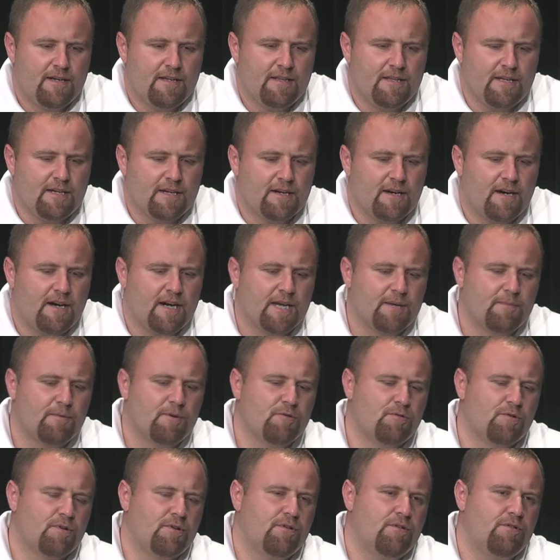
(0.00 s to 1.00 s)
The
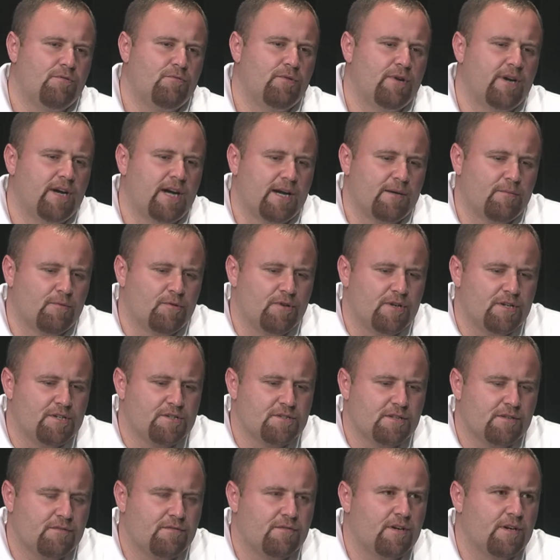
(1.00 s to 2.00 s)
economy where I'm originally